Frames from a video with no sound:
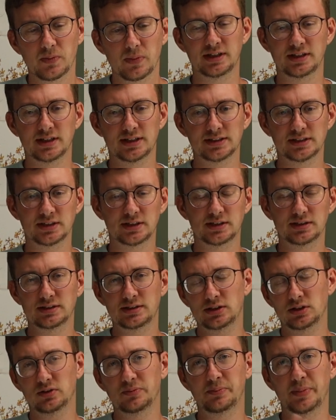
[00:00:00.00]
It doesn't
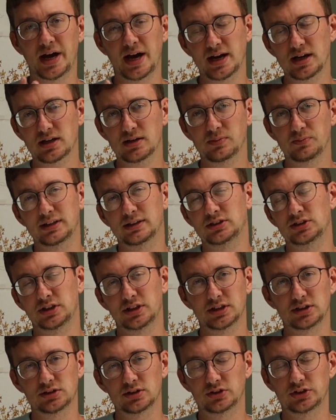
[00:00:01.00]
tilt back like a
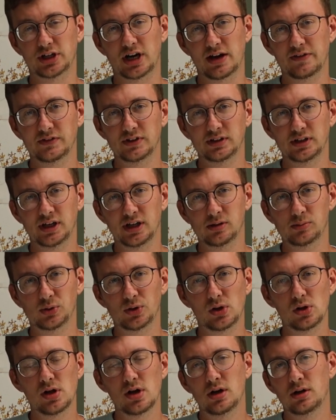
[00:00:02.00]
traditional drafting
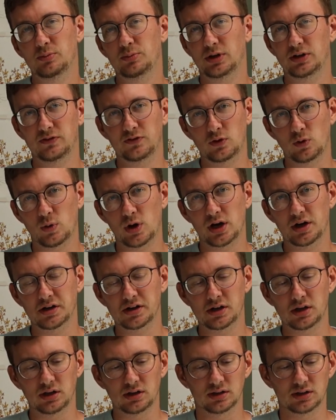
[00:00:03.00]
table, but for
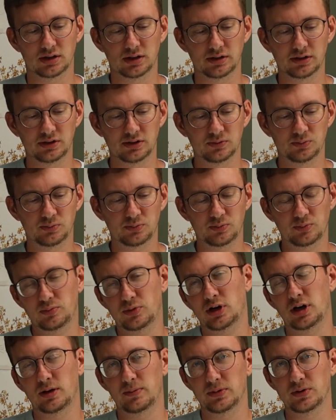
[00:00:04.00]
watercolor, you
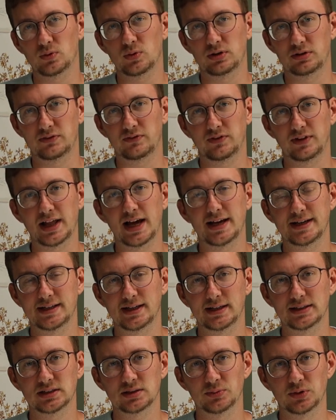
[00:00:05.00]
probably want a flat
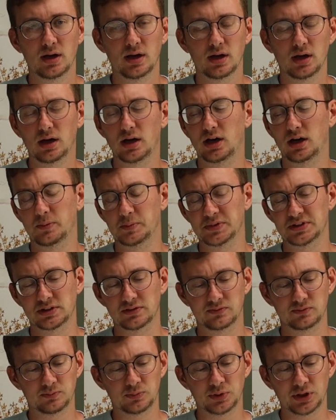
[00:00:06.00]
desk. It's
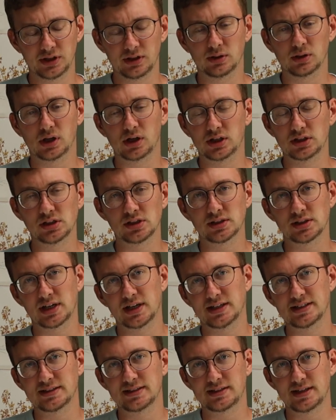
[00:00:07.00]
a pretty large
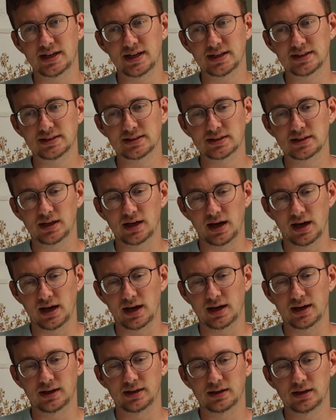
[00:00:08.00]
size desk,
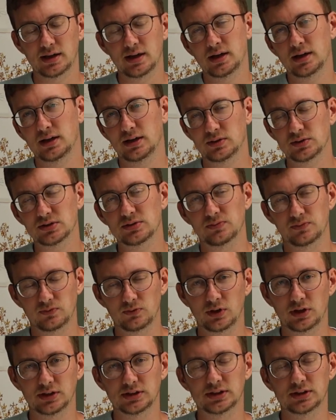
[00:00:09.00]
and it was
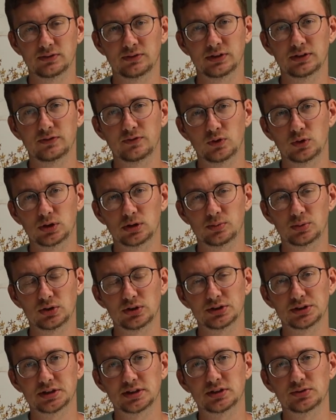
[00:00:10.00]
relatively
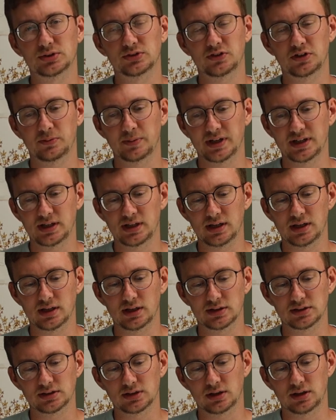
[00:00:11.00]
affordable since it was from
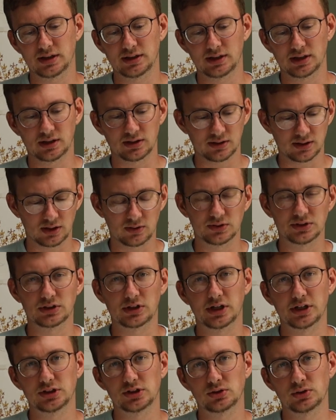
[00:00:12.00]
IKEA, so I thought it was a
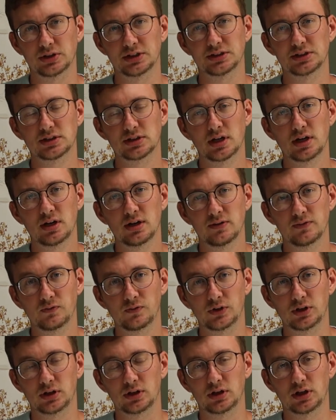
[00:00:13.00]
great choice
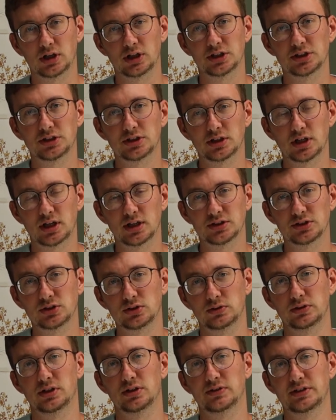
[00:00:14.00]
for a large
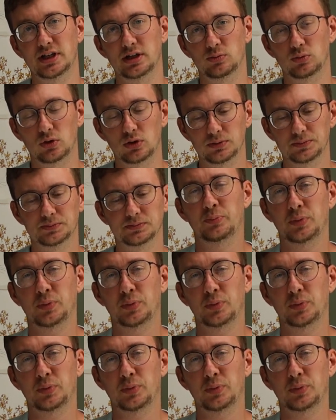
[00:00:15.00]
studio table.